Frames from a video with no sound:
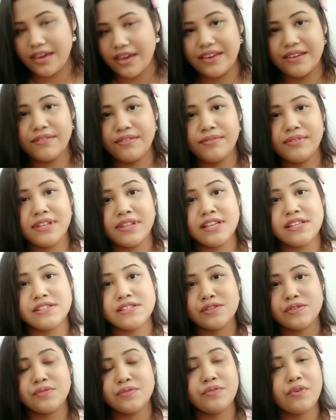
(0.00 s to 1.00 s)
if
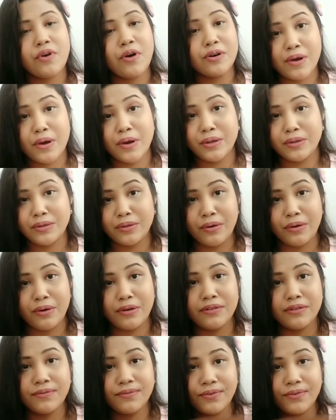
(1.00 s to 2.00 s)
this to work or
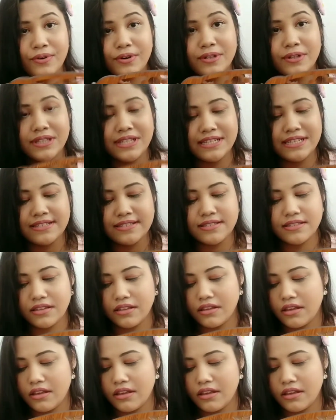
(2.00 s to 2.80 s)
not for this,